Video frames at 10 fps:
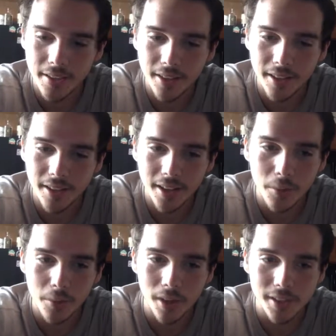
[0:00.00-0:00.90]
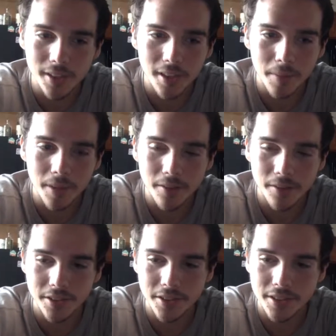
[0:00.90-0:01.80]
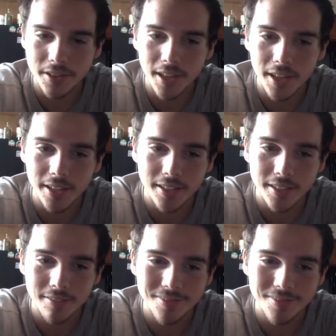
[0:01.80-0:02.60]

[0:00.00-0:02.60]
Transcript: it kind of was. I mean, it was just like,